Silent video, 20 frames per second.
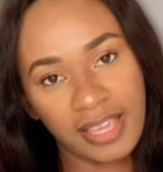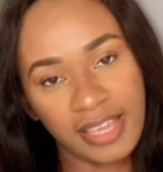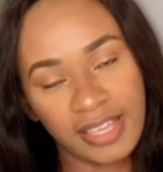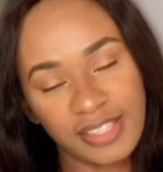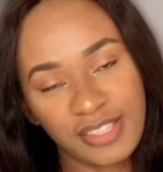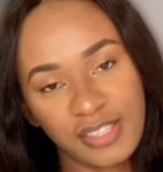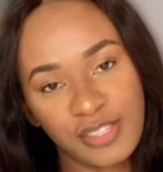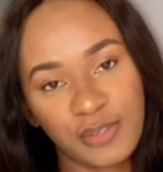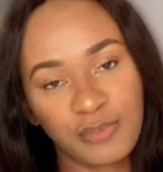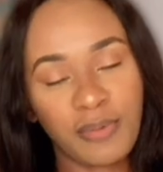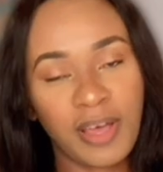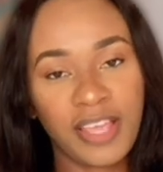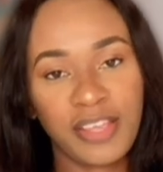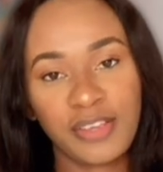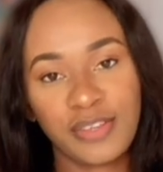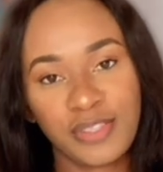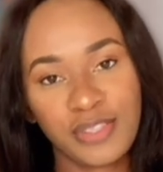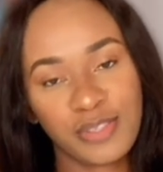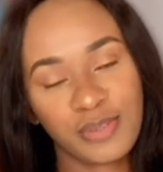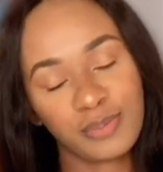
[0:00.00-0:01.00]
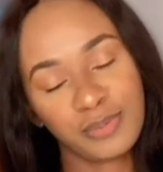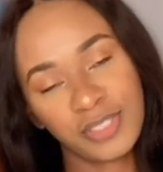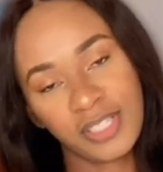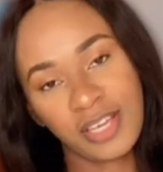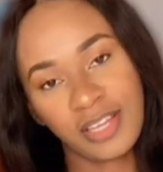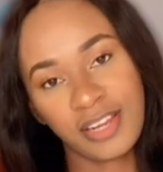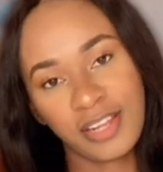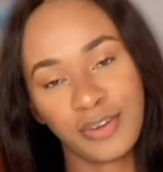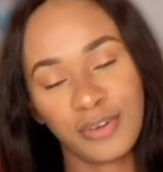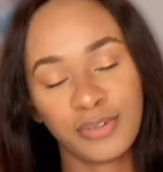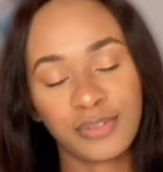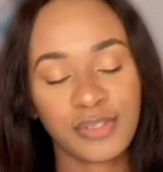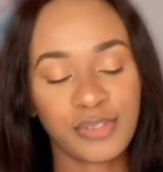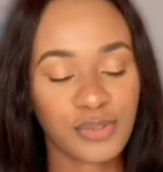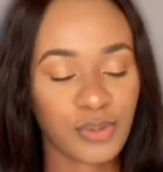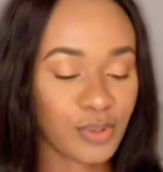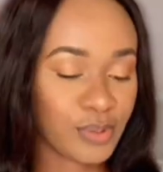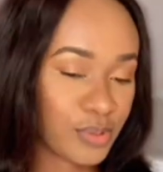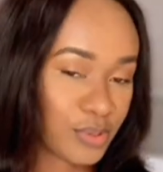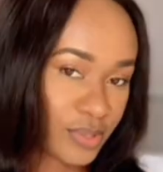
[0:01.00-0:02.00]
any distractions from what's
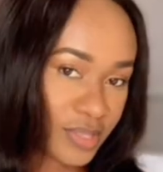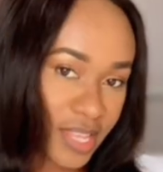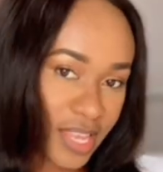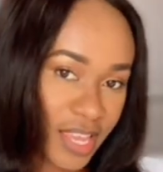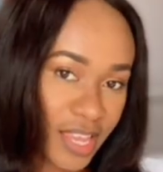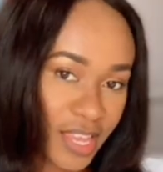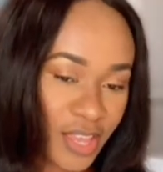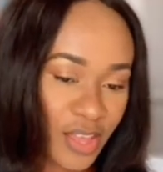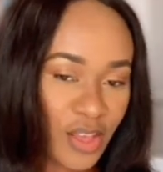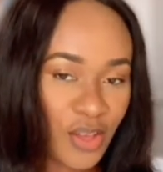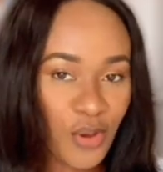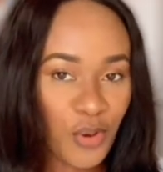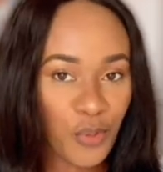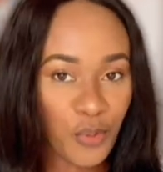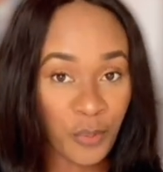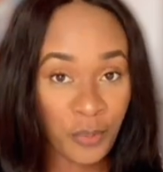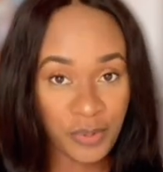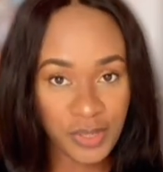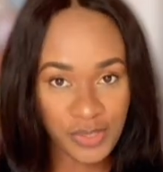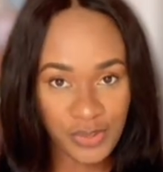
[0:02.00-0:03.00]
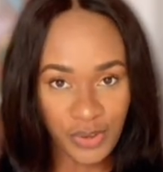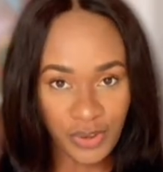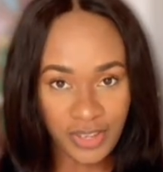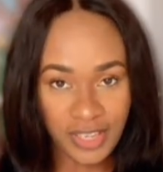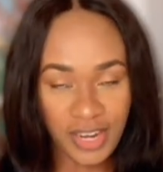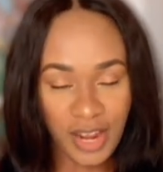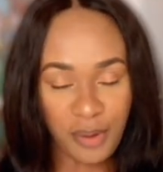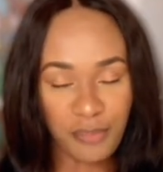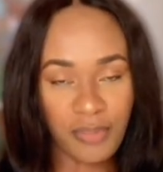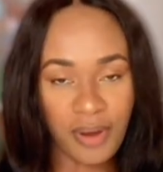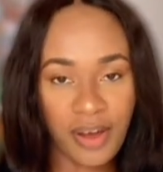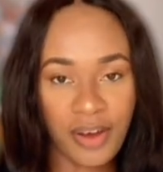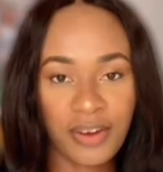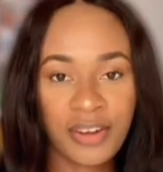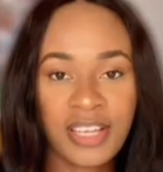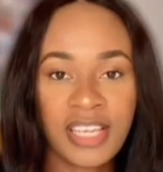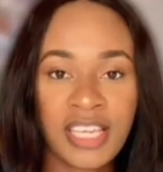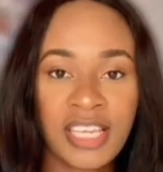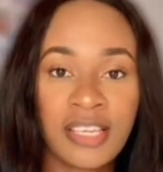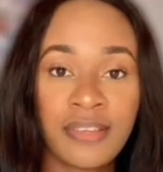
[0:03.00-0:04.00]
behind. Now guys,
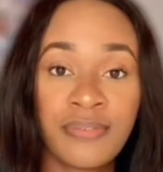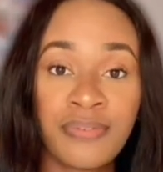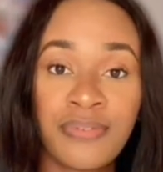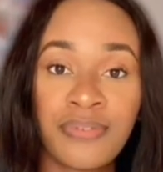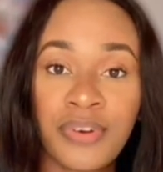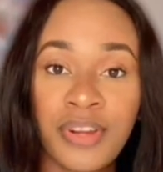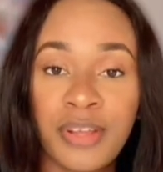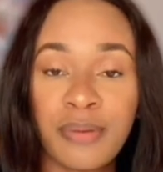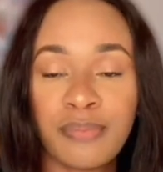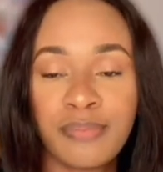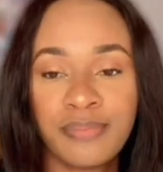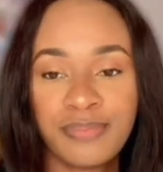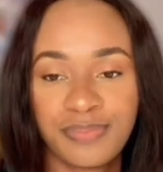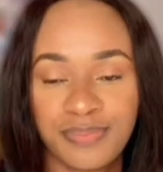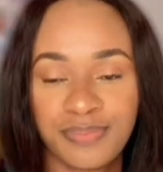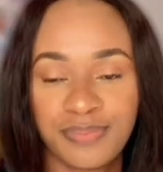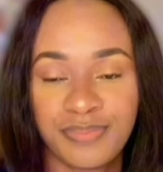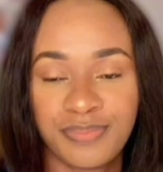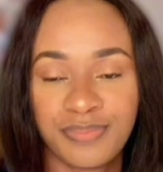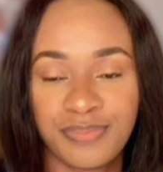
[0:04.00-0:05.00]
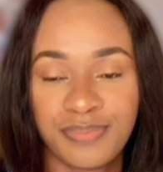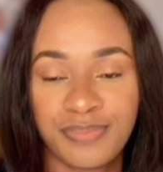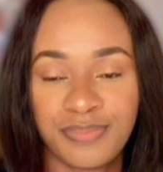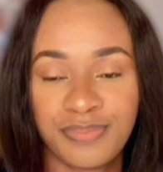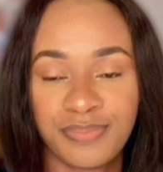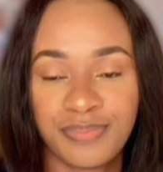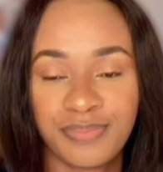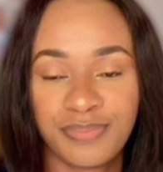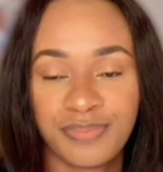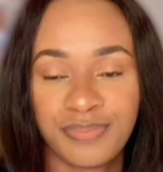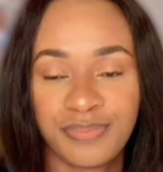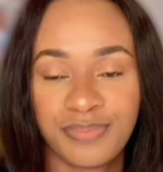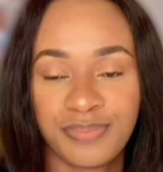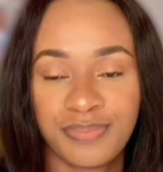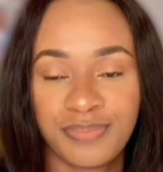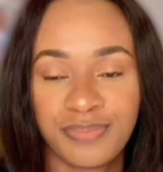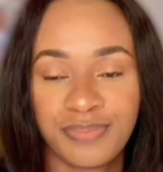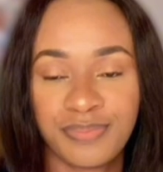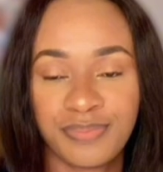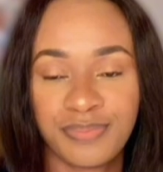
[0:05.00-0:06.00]
if you've made it this far, please
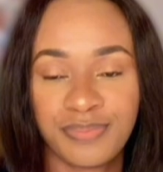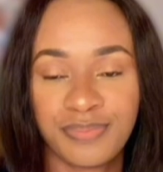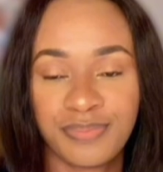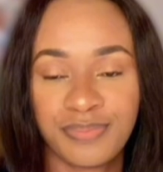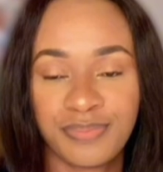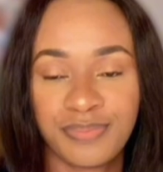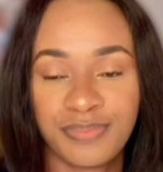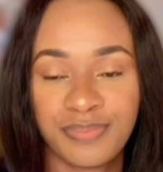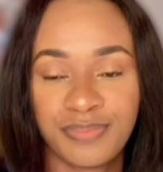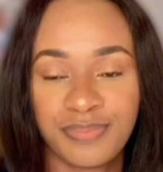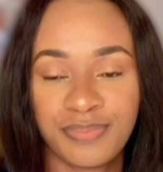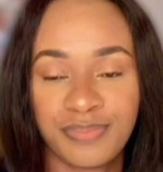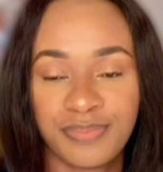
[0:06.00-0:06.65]
support me